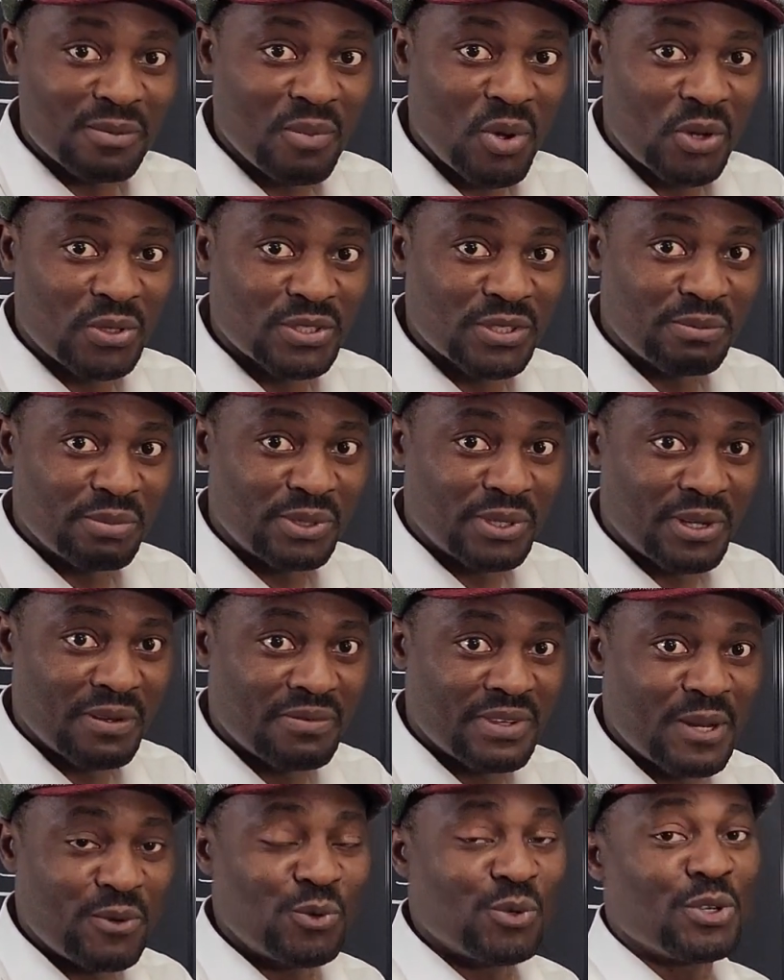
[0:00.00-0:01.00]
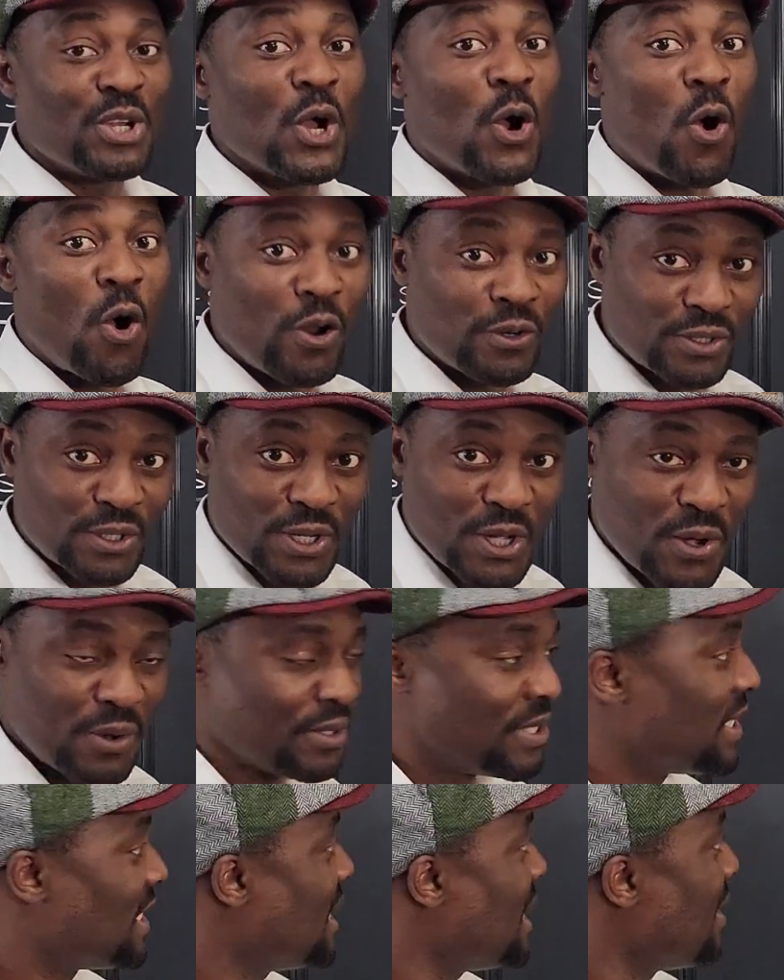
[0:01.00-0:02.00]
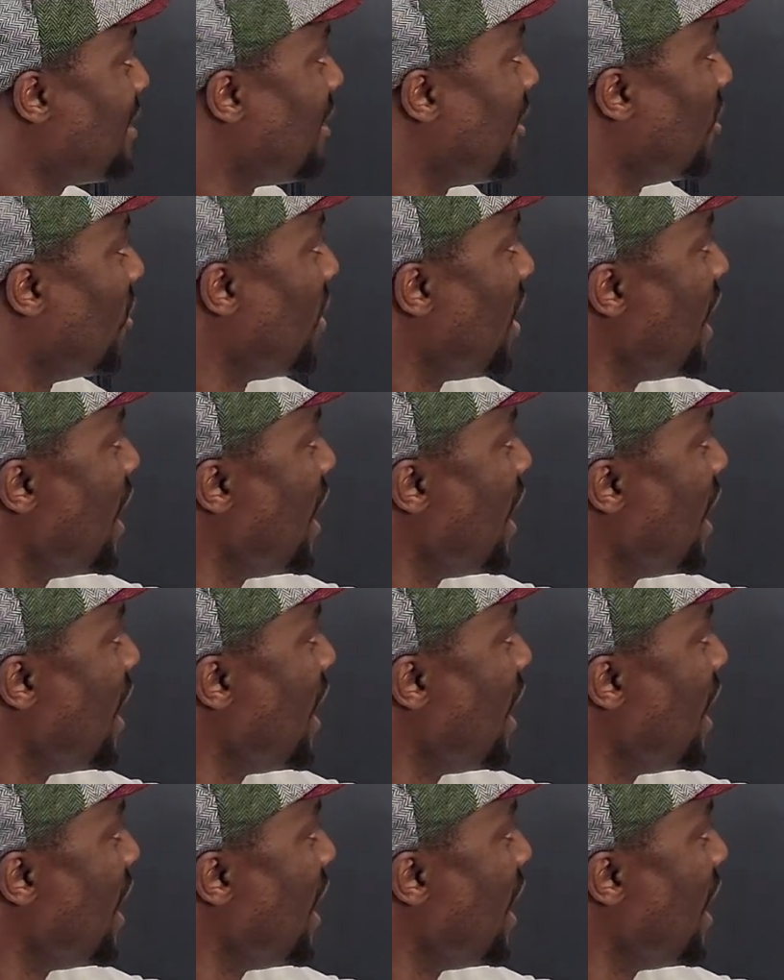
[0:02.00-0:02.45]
multiple of it will also go to 0.